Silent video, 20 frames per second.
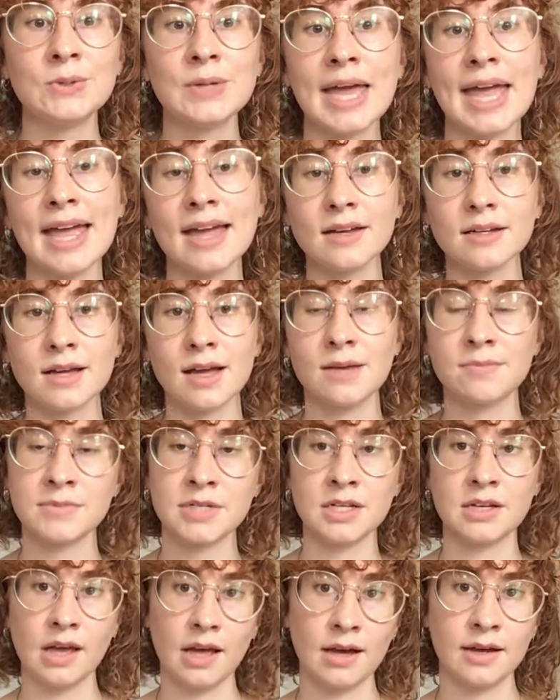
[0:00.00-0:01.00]
can't come
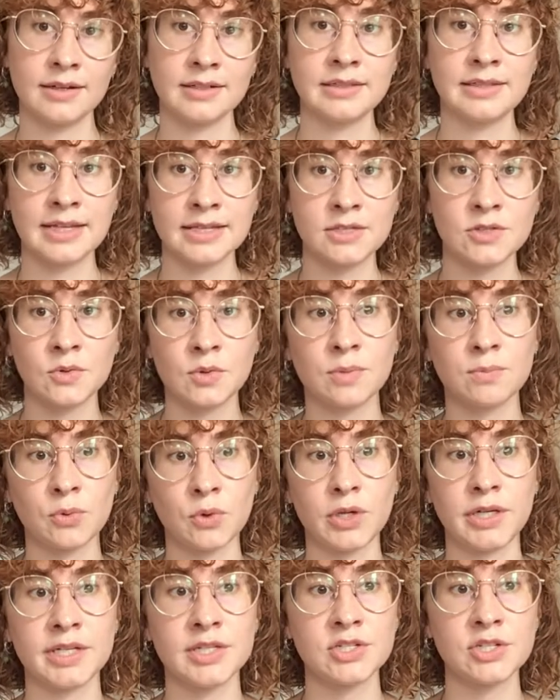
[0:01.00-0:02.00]
to God unless you were
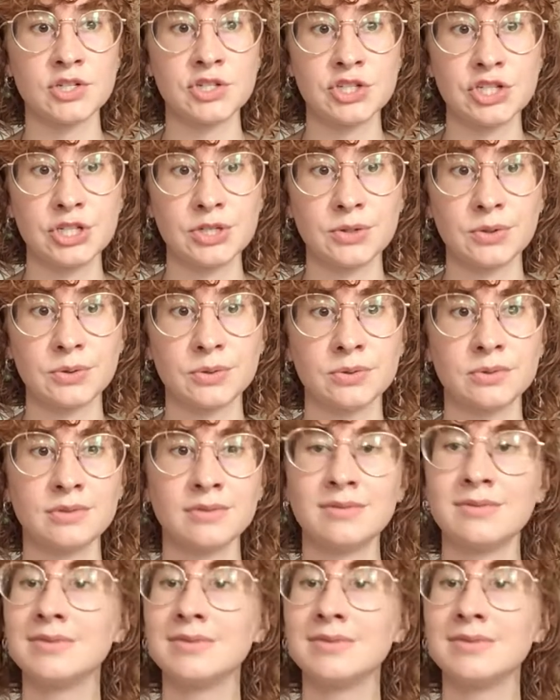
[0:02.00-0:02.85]
born as a Jew.